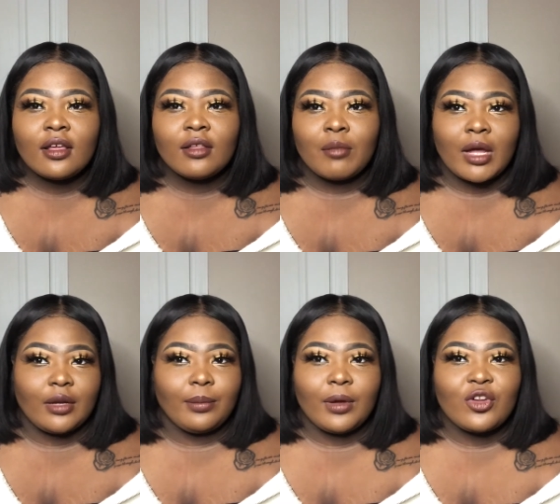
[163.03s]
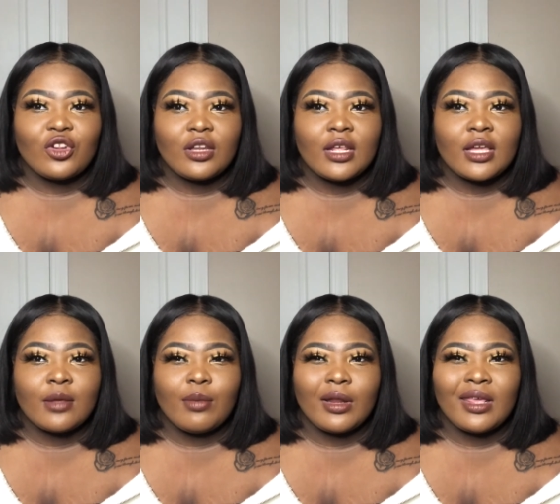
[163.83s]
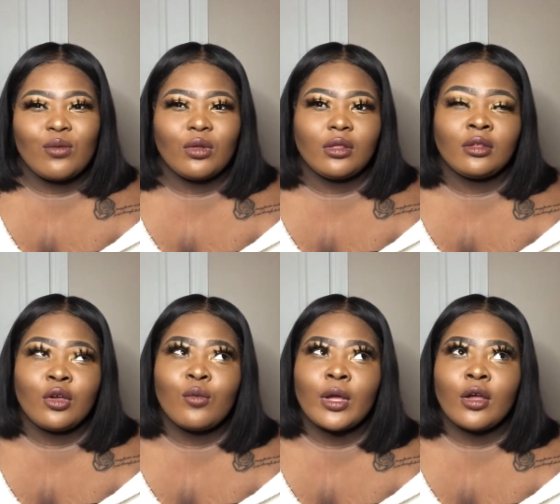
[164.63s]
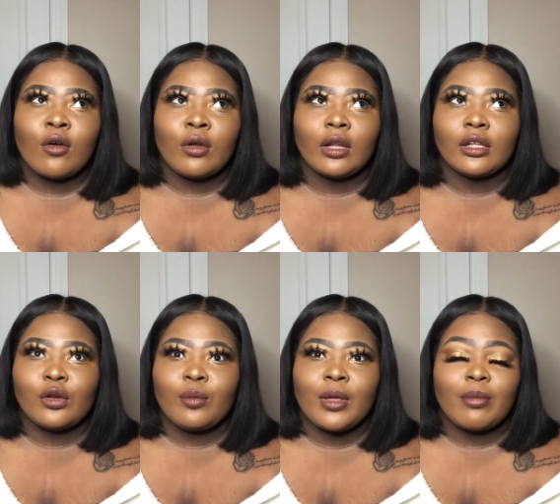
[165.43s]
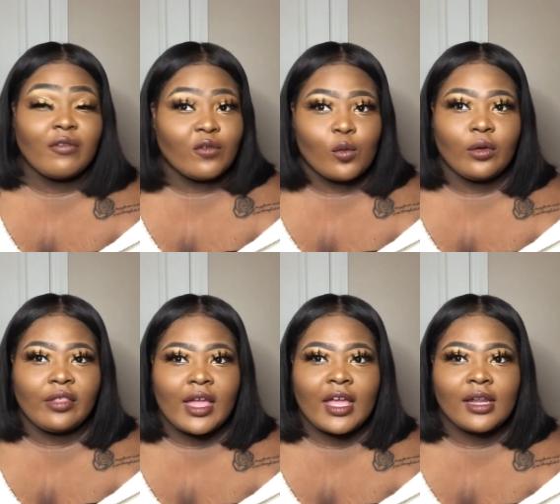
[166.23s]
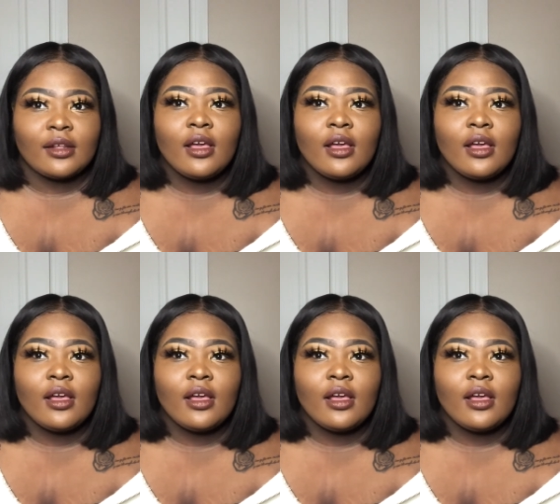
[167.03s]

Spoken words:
My depression did, but it was going on a little bit before that.